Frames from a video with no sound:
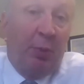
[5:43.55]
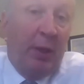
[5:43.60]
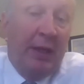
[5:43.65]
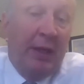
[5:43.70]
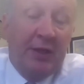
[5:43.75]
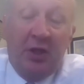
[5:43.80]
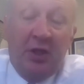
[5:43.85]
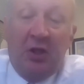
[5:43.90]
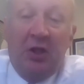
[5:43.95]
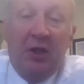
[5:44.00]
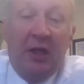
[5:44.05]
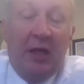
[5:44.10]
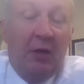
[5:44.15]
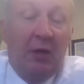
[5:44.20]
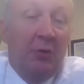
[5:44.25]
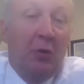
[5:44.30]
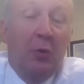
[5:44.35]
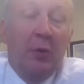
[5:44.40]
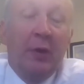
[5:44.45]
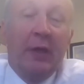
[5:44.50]
basically I
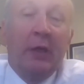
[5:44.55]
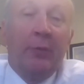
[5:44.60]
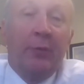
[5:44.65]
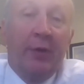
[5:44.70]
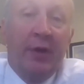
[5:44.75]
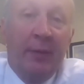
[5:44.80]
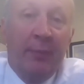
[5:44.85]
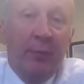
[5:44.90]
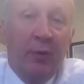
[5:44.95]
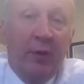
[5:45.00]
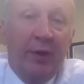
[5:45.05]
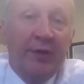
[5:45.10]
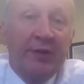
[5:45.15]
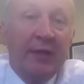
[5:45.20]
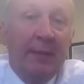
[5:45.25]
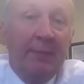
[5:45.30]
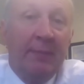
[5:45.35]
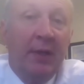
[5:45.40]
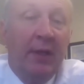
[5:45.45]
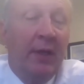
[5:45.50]
don't go anywhere anymore
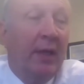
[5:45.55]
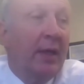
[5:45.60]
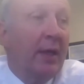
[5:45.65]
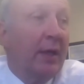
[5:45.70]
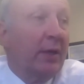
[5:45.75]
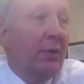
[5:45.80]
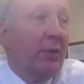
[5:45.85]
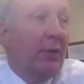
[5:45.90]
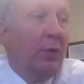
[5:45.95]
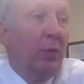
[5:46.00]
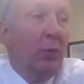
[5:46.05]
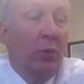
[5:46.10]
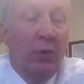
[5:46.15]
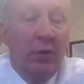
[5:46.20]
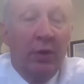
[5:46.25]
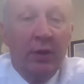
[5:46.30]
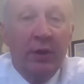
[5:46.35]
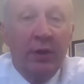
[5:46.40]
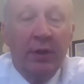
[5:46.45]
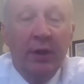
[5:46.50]
except go to
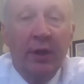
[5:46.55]
work.